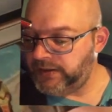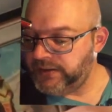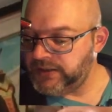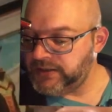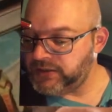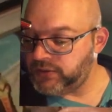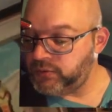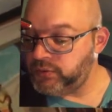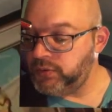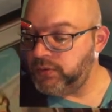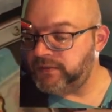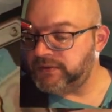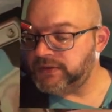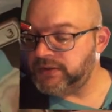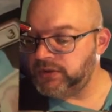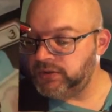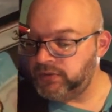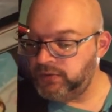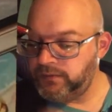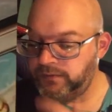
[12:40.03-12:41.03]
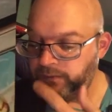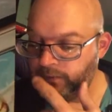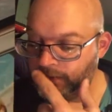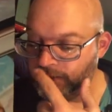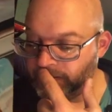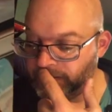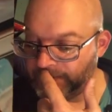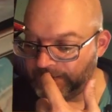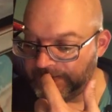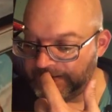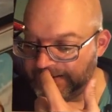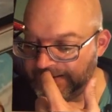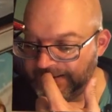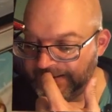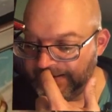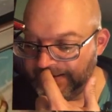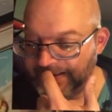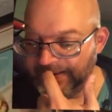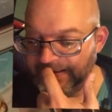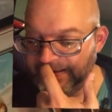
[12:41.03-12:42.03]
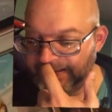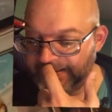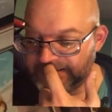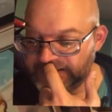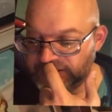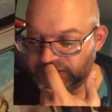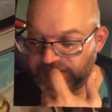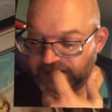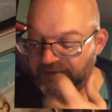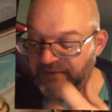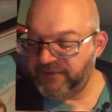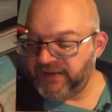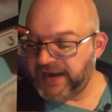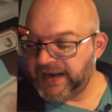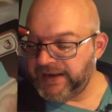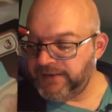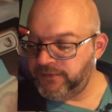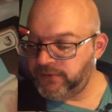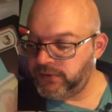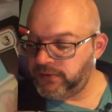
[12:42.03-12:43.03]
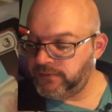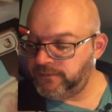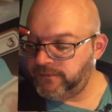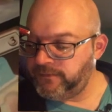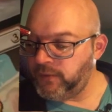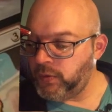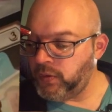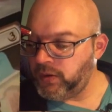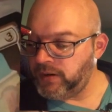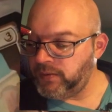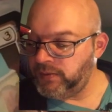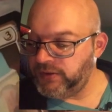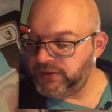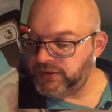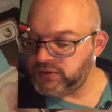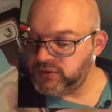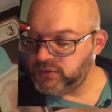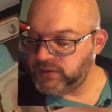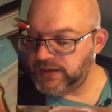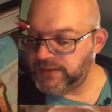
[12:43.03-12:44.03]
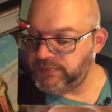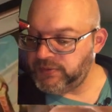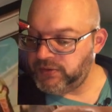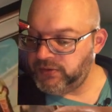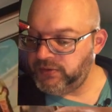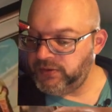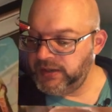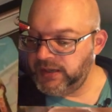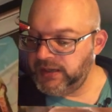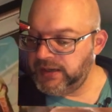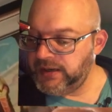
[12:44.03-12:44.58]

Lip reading: It is a crew of 2, 4/3, so it'd be a 5/4 with trample